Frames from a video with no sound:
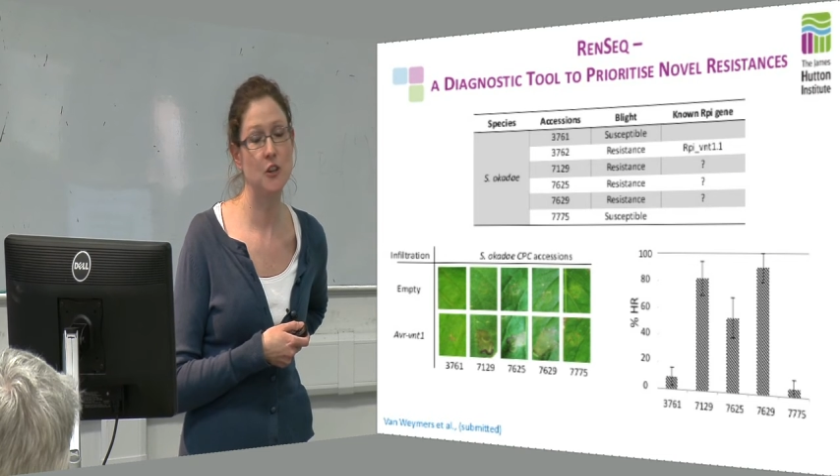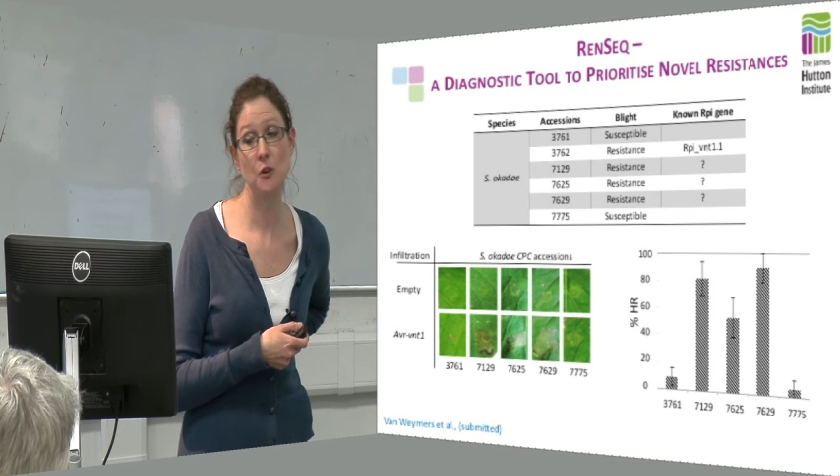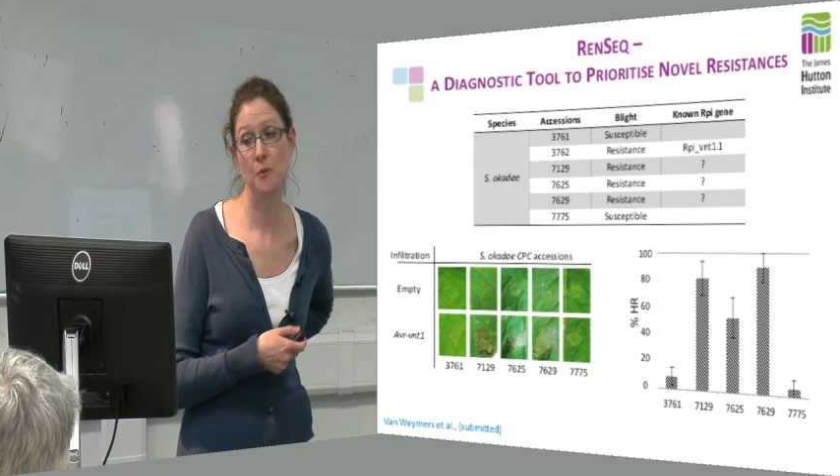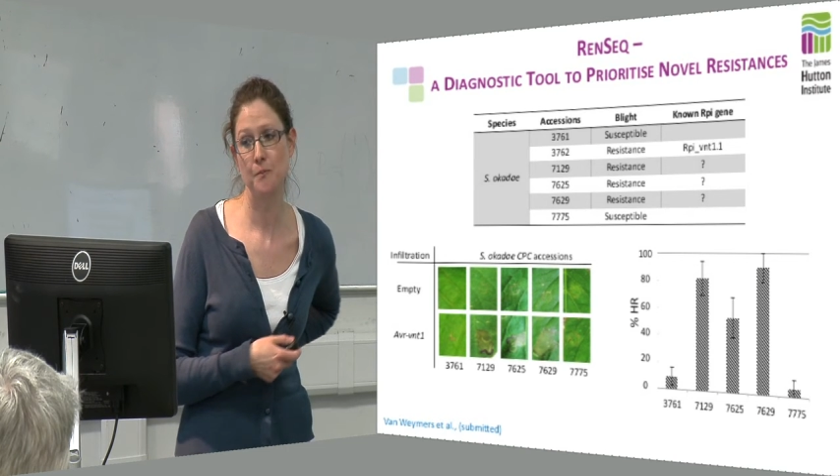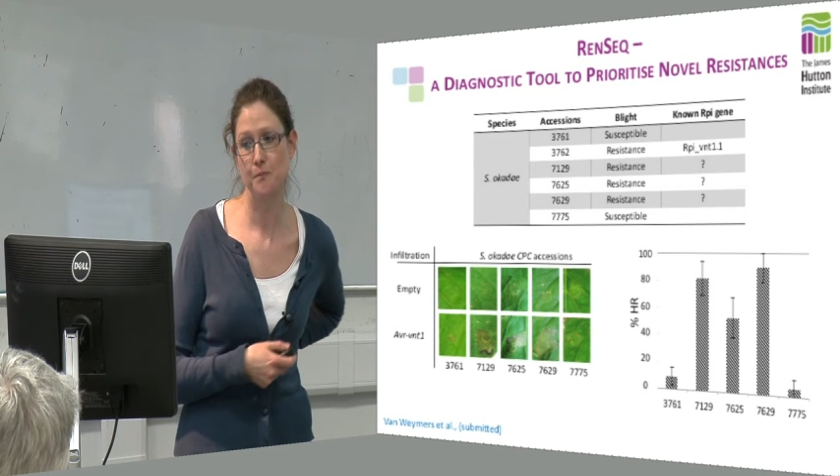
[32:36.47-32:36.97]

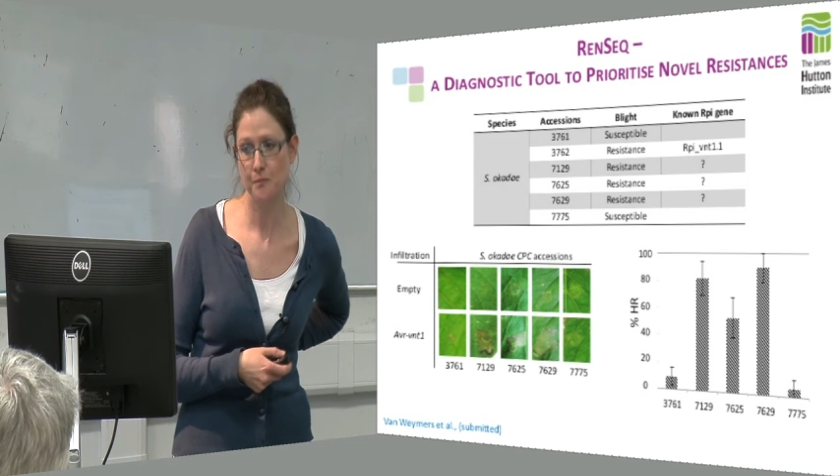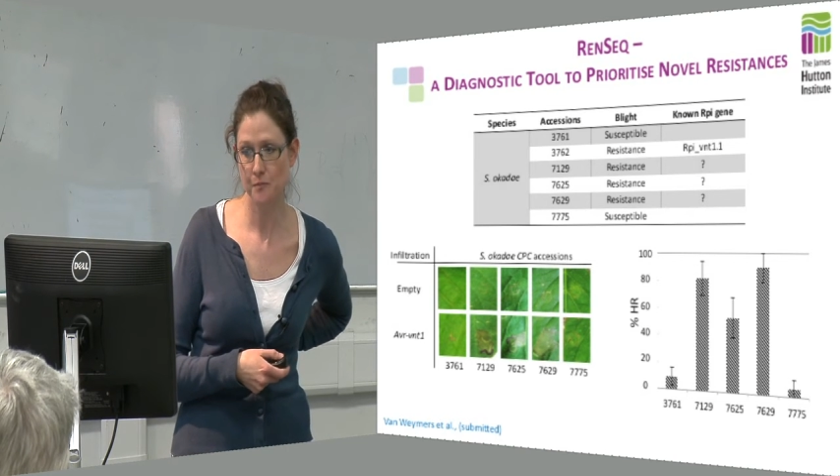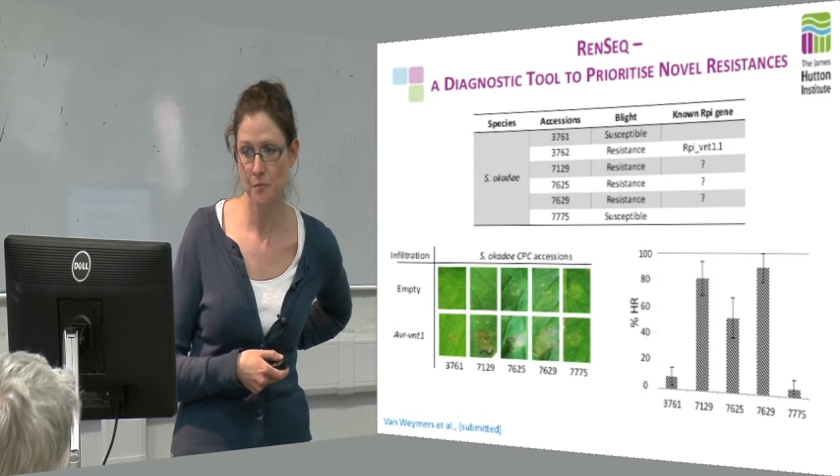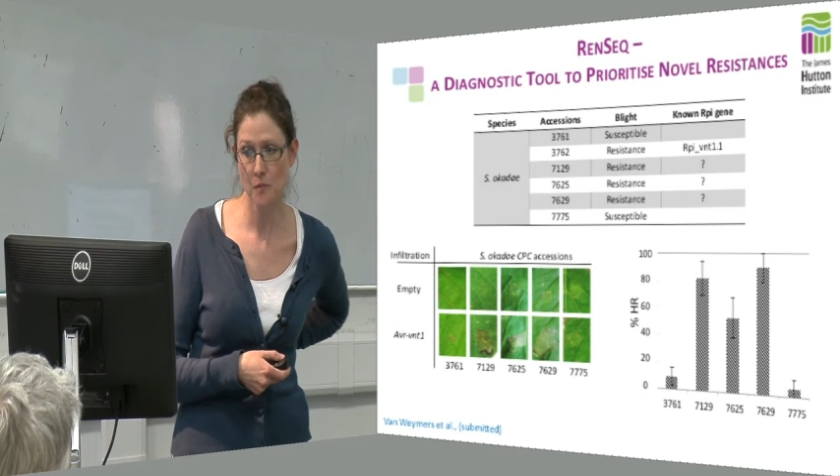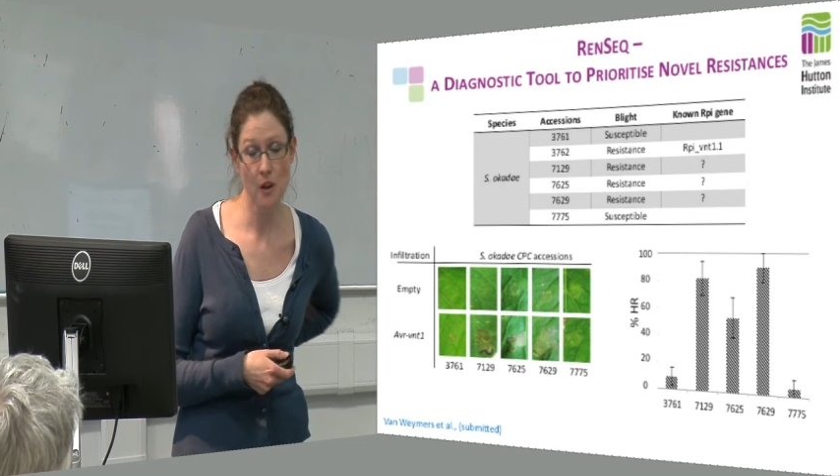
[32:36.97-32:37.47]
you.
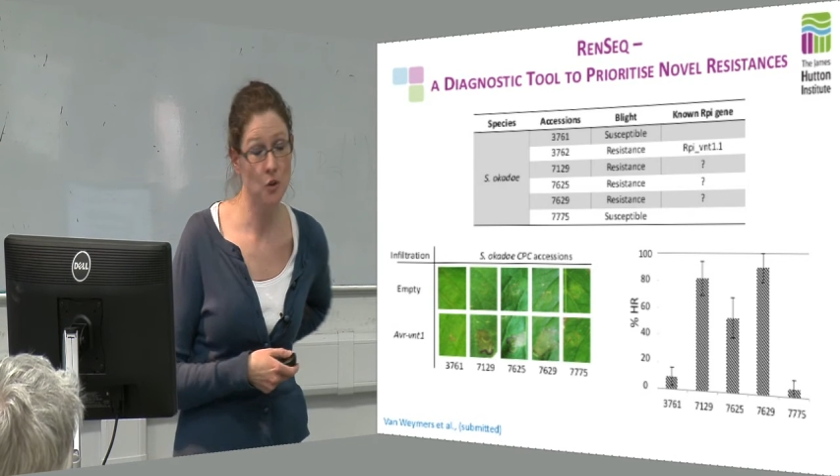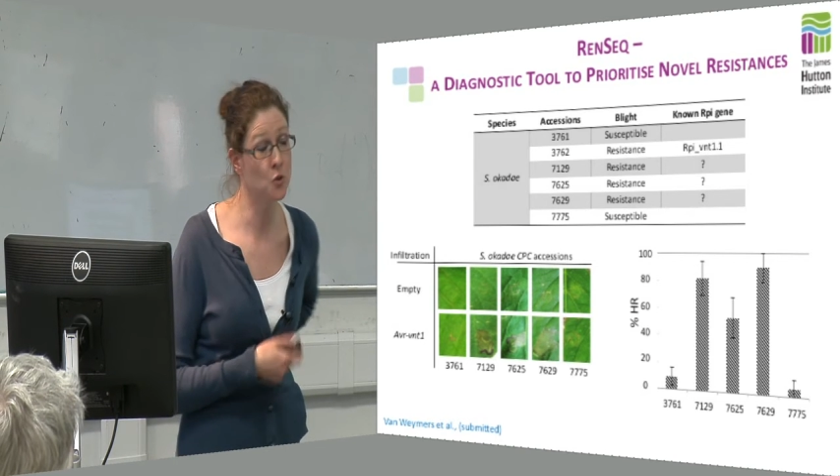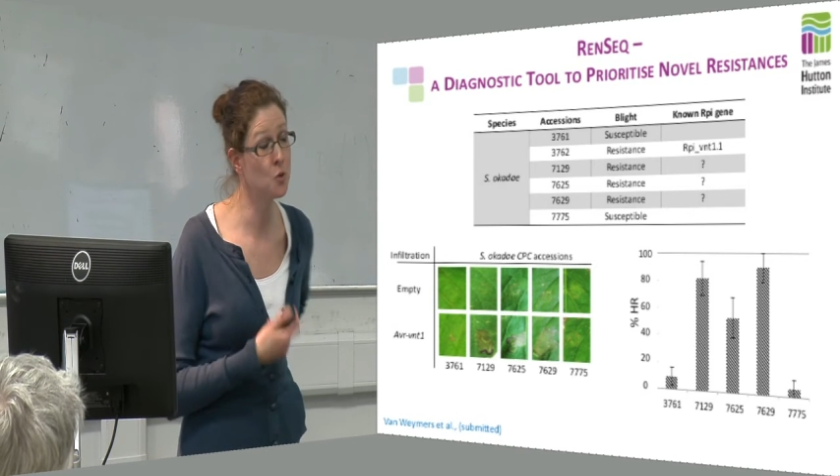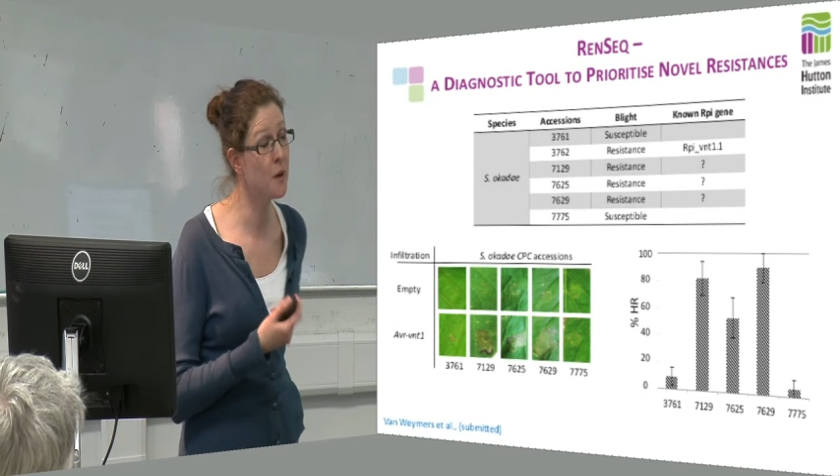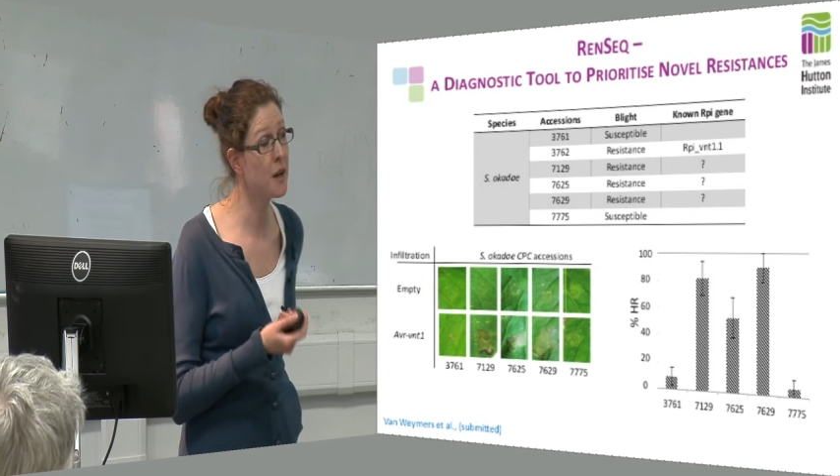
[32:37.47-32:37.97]
So